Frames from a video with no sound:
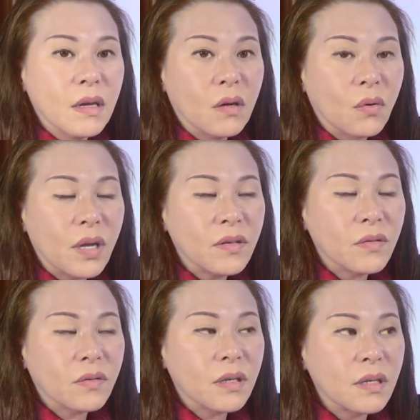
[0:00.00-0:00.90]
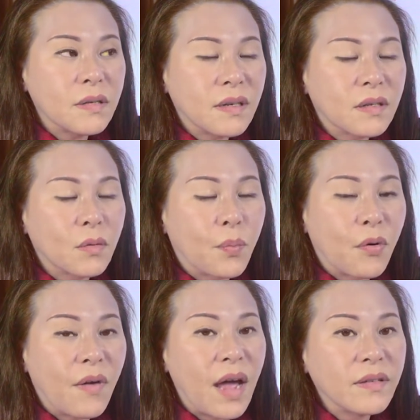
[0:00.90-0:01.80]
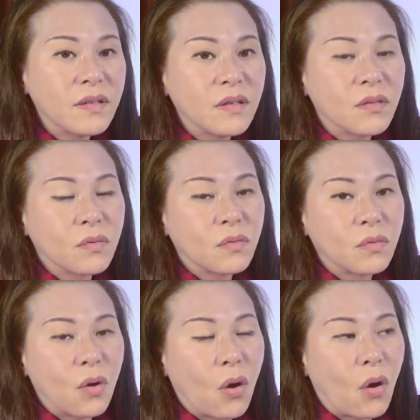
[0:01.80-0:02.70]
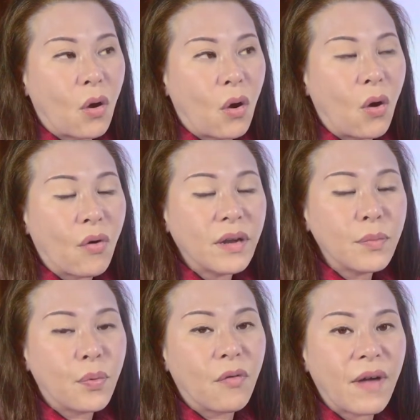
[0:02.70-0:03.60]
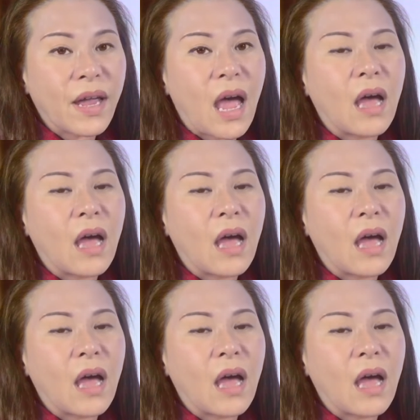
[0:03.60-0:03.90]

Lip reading: Okay, so 36 will provide answers to your, or rather provide